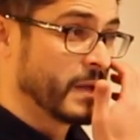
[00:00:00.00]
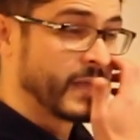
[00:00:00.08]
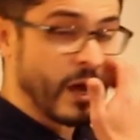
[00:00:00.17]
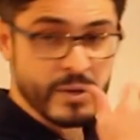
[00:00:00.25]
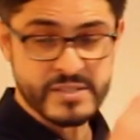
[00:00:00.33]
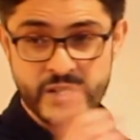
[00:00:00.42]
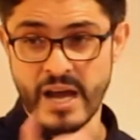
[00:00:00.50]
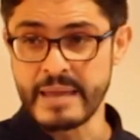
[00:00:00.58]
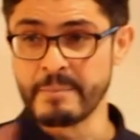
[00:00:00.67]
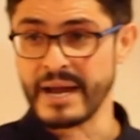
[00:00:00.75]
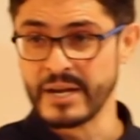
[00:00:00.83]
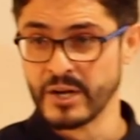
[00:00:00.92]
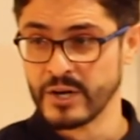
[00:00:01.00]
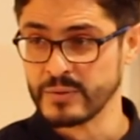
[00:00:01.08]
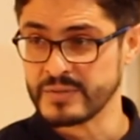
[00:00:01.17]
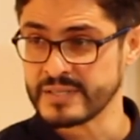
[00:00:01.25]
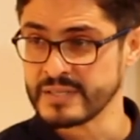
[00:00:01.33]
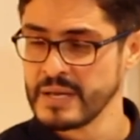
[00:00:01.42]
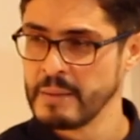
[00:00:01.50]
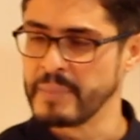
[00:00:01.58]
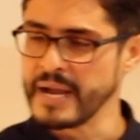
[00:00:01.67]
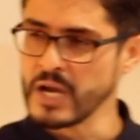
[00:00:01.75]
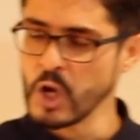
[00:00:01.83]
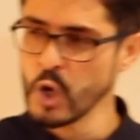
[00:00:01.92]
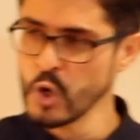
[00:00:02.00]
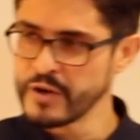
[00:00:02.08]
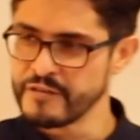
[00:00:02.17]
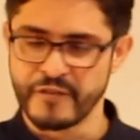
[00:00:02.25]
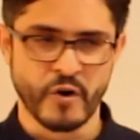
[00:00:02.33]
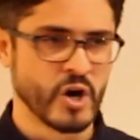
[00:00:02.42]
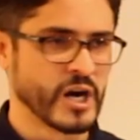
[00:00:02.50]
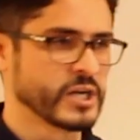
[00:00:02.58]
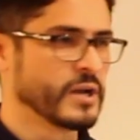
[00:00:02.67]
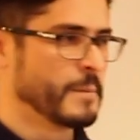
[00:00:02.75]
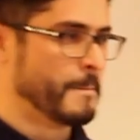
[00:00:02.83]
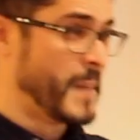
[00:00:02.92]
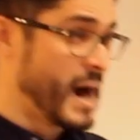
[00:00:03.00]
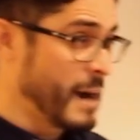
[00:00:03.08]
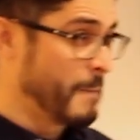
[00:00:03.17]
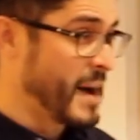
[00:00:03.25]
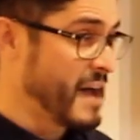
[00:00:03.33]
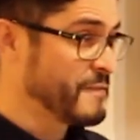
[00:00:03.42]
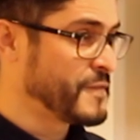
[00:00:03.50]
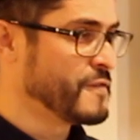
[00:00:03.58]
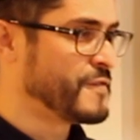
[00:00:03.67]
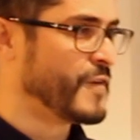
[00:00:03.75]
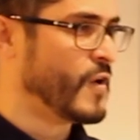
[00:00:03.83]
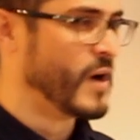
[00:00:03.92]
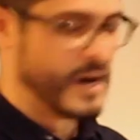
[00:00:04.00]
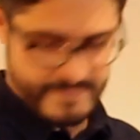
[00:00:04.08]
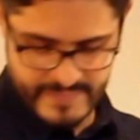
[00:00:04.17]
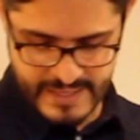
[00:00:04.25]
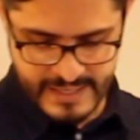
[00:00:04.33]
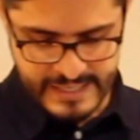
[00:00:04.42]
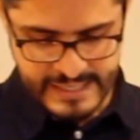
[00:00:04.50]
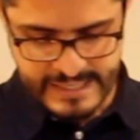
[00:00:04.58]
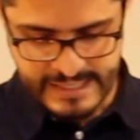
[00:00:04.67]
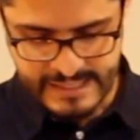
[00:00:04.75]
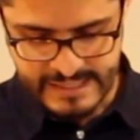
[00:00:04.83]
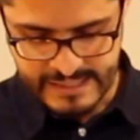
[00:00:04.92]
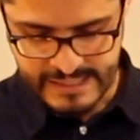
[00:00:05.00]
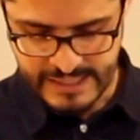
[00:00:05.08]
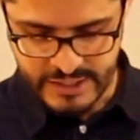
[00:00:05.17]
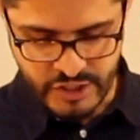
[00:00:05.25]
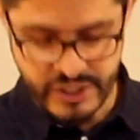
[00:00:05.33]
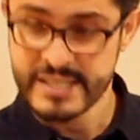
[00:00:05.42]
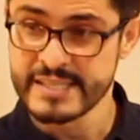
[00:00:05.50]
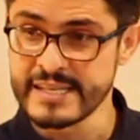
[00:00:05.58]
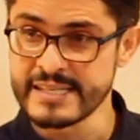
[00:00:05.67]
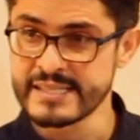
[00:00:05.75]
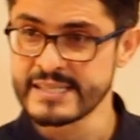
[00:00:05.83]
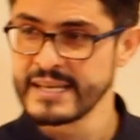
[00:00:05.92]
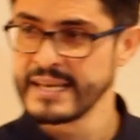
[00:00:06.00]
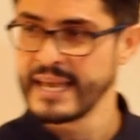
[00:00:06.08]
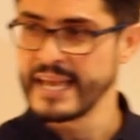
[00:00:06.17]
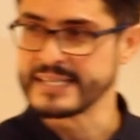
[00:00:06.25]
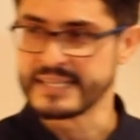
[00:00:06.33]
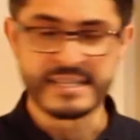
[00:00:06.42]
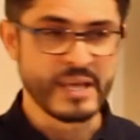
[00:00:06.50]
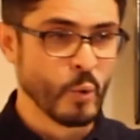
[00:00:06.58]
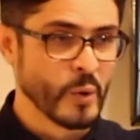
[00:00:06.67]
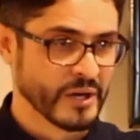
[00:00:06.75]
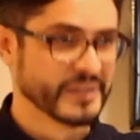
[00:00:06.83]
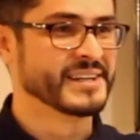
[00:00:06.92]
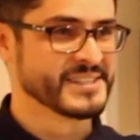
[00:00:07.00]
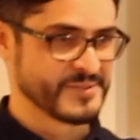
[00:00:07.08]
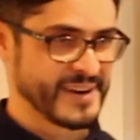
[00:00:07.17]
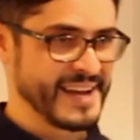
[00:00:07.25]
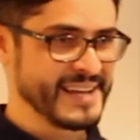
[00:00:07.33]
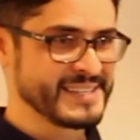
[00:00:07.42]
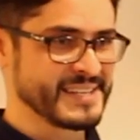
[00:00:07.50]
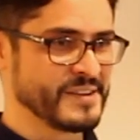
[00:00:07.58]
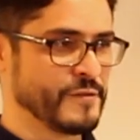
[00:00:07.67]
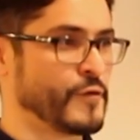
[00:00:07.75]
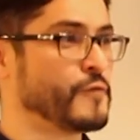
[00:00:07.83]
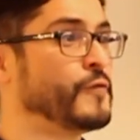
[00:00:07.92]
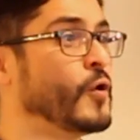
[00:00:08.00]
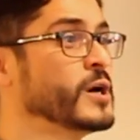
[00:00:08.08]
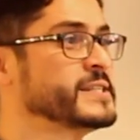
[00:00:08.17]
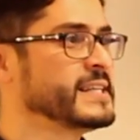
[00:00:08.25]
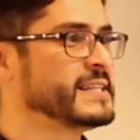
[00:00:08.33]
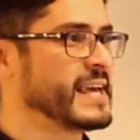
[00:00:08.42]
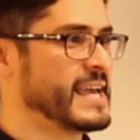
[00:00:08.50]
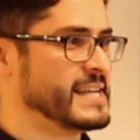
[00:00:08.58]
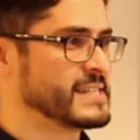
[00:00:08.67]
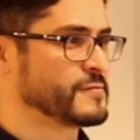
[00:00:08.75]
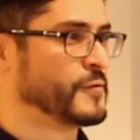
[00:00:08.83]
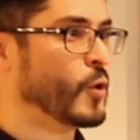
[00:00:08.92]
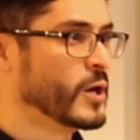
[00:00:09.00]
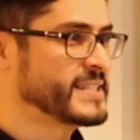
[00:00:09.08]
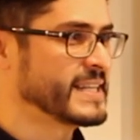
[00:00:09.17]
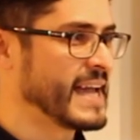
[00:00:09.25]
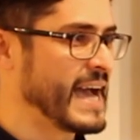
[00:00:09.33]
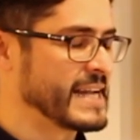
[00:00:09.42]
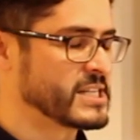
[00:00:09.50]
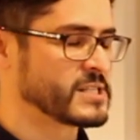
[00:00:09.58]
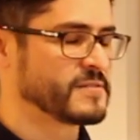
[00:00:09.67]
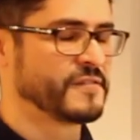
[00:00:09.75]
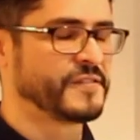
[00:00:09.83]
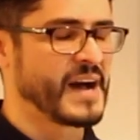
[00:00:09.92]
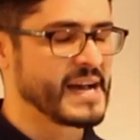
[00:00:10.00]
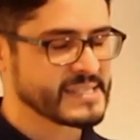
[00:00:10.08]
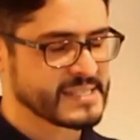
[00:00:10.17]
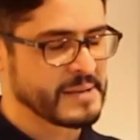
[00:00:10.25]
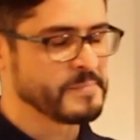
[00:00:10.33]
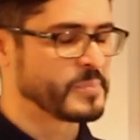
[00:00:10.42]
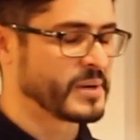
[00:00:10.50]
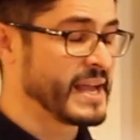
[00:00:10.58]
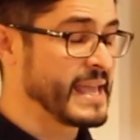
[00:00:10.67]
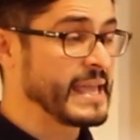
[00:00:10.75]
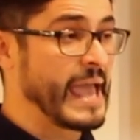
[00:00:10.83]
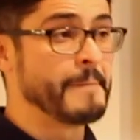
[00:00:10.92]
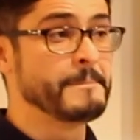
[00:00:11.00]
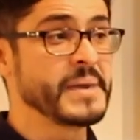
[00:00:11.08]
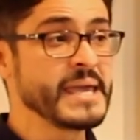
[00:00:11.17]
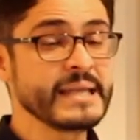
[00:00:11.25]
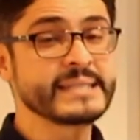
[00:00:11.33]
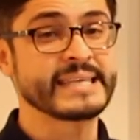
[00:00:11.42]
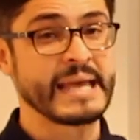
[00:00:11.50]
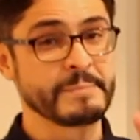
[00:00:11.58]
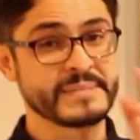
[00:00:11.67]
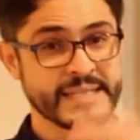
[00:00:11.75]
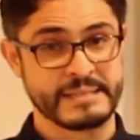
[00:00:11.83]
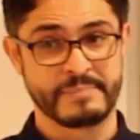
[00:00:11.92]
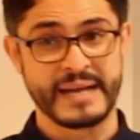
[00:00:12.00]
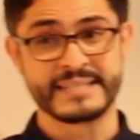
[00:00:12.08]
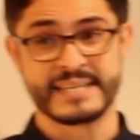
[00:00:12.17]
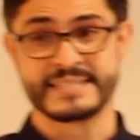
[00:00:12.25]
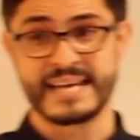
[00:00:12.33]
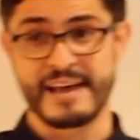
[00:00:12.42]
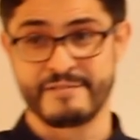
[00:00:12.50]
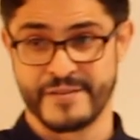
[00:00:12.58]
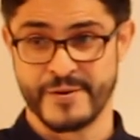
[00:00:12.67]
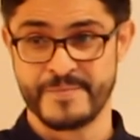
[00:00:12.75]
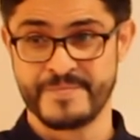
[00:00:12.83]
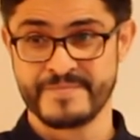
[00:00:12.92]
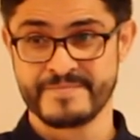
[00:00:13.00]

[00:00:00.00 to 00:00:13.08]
That was not in my notes. But in Luke 4, Matthew 4, Jesus is in the wilderness, right? For 40 days, 40 nights, fasting, praying, and being tempted by the devil.